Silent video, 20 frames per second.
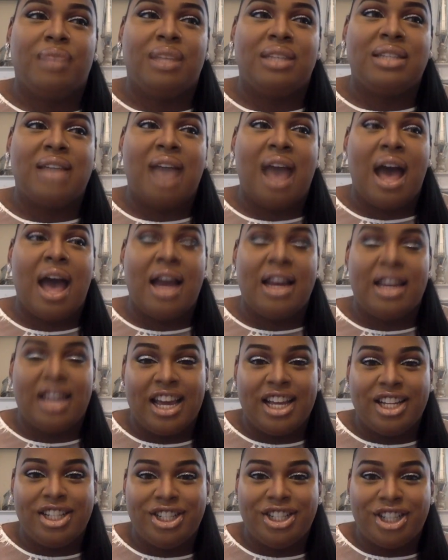Tanya
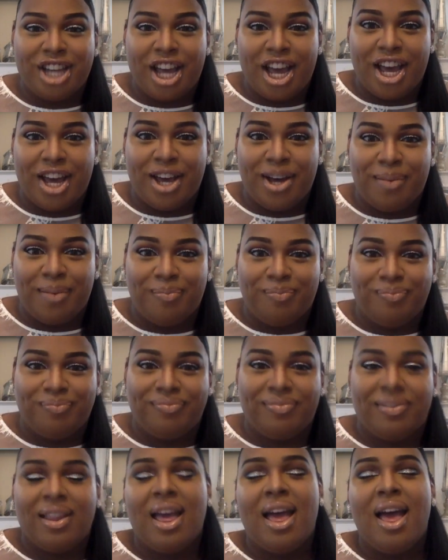and
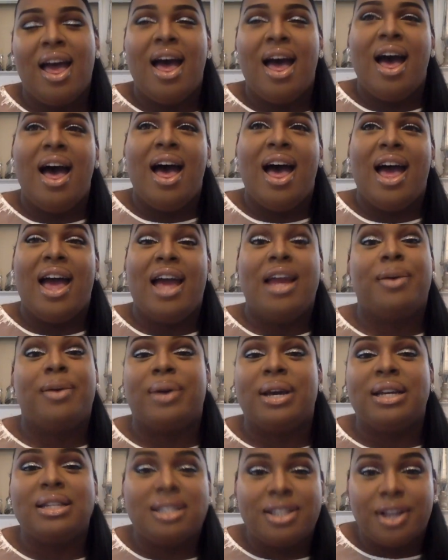Jim.
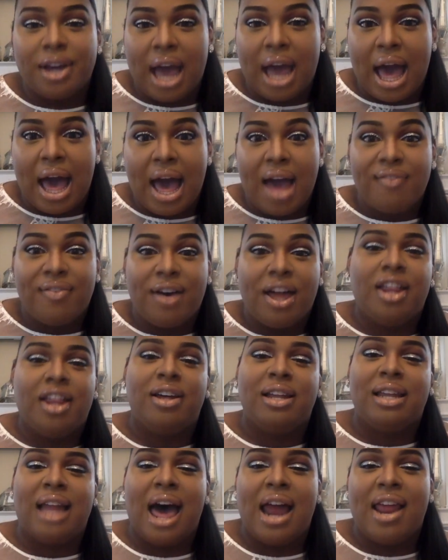Anyways, so yeah, I
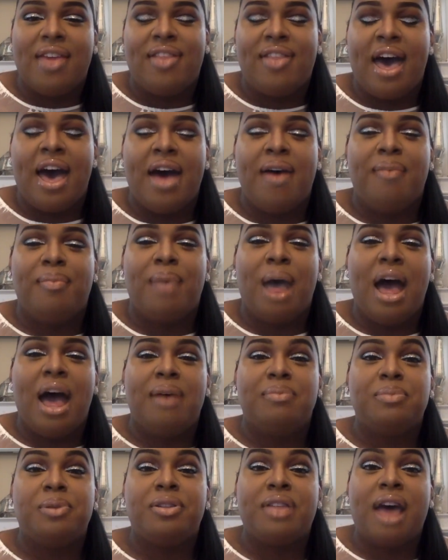follow a lot of
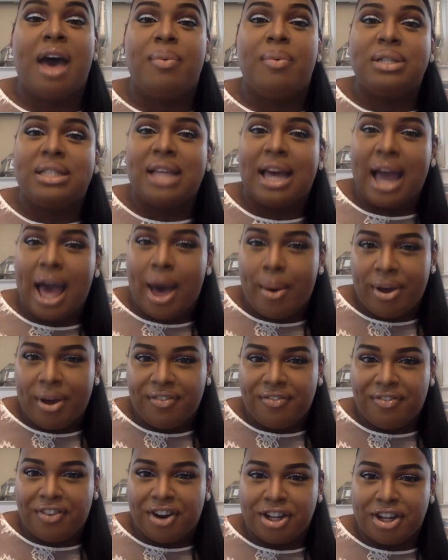them. So that was like how I
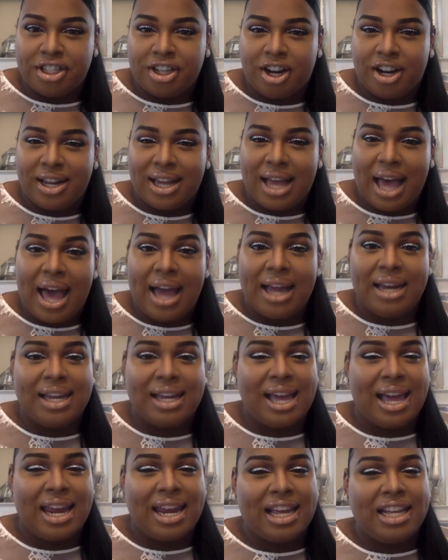first started kind of
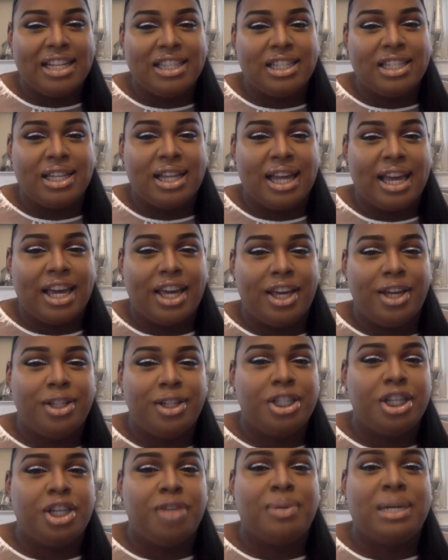getting into like
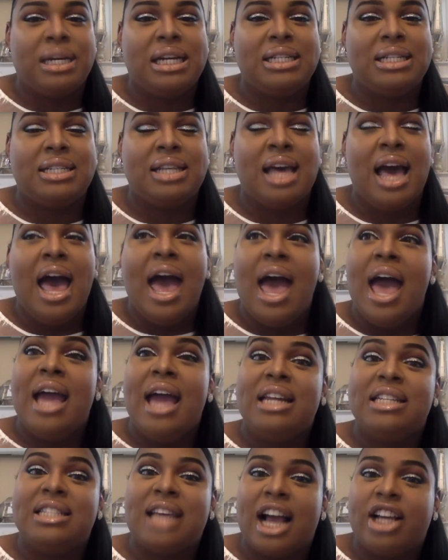YouTube, and
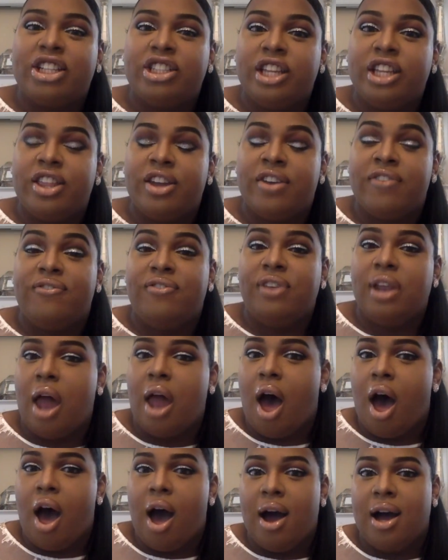it's actually their
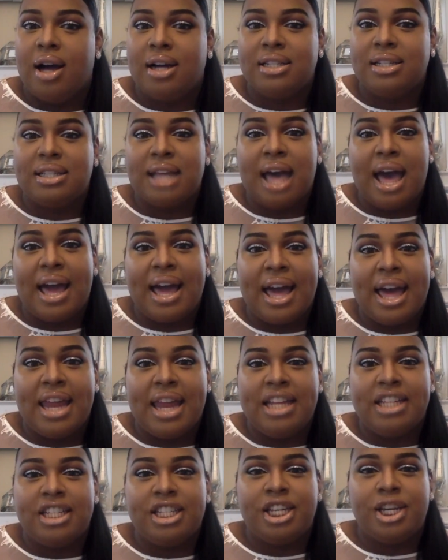vlogs I got
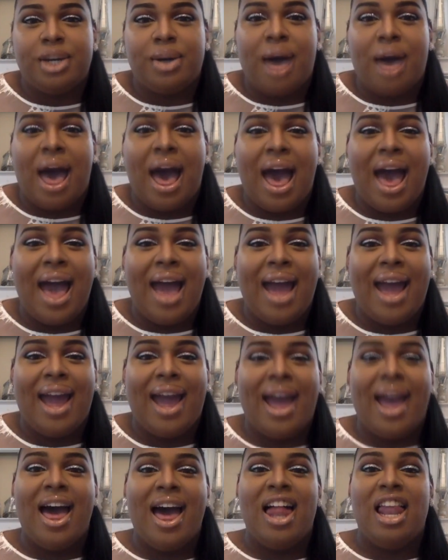into. I
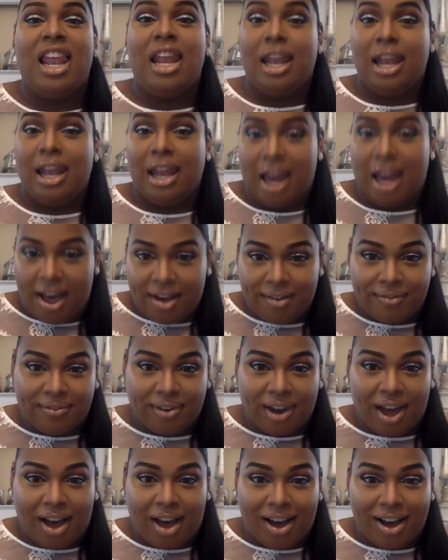love
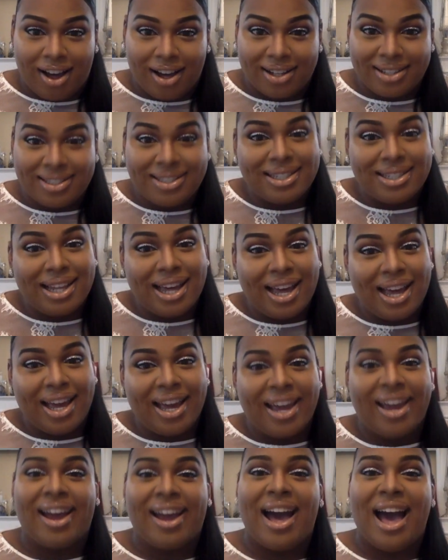vlogs.
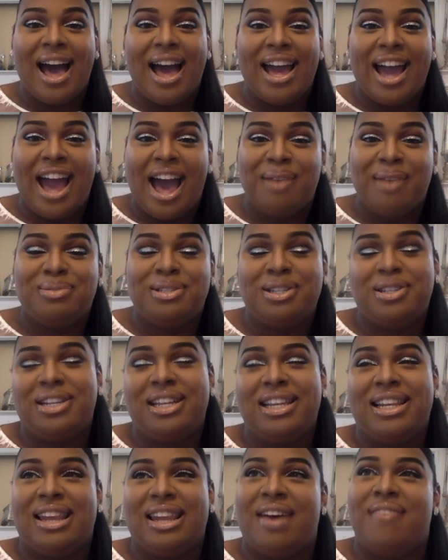Like, I
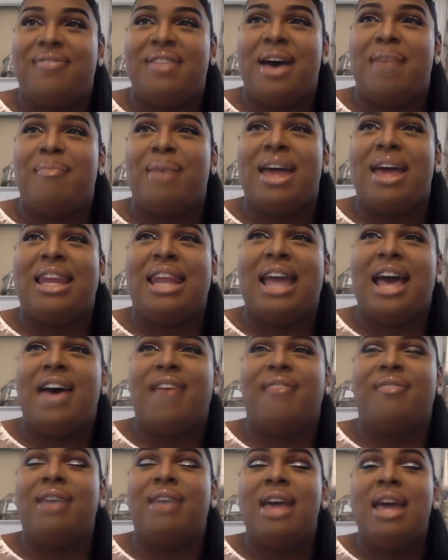absolutely love them. I
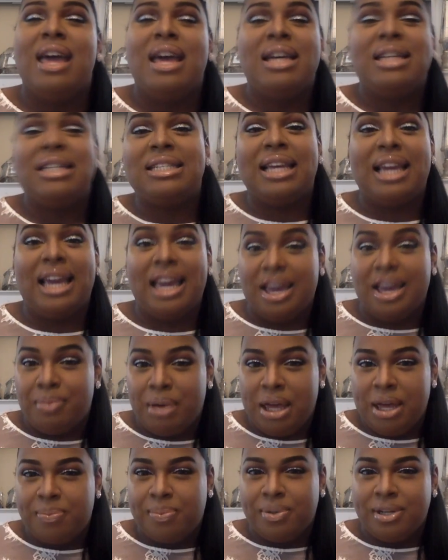love seeing
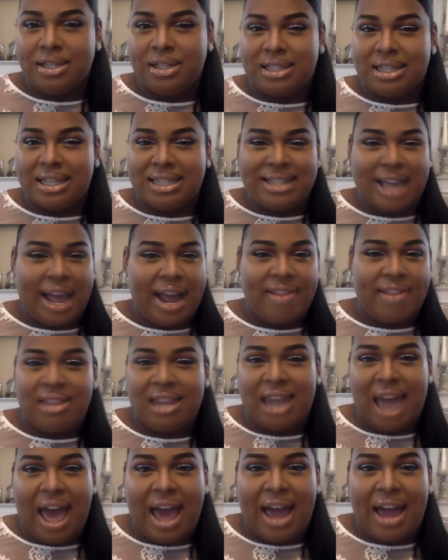people's a day in the
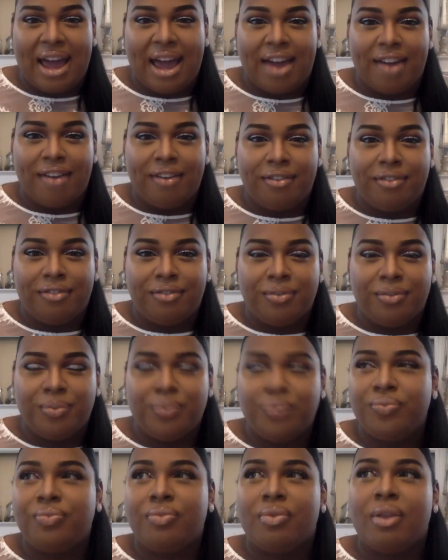life,
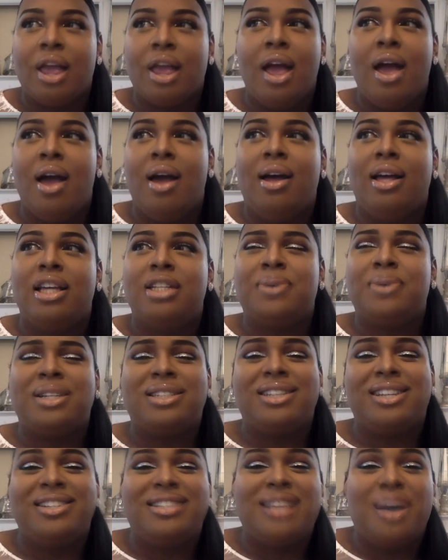
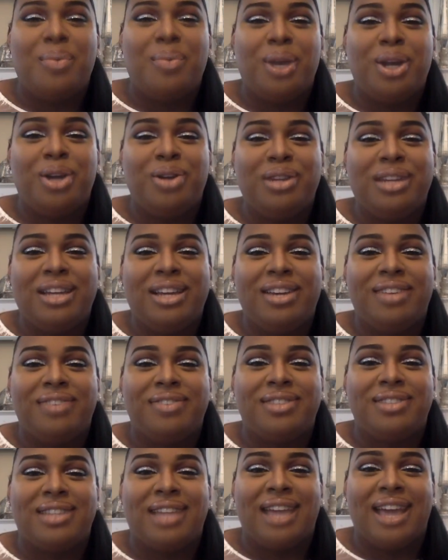especially as someone who
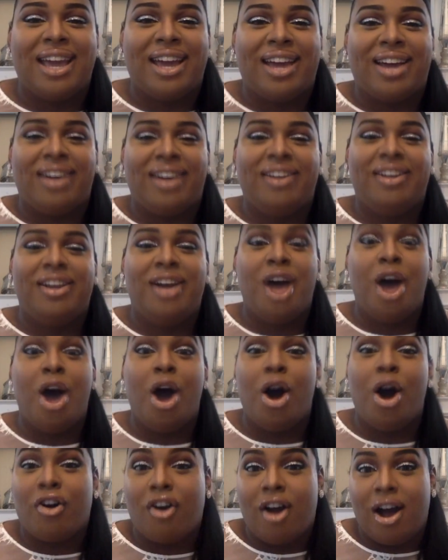lives like
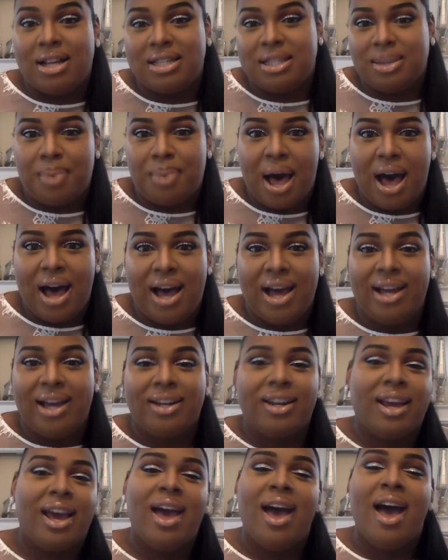across the
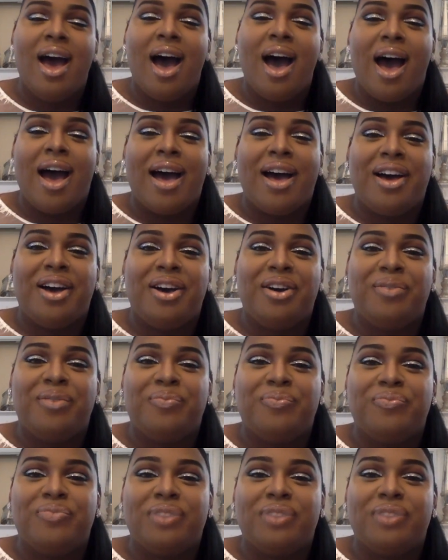pond. I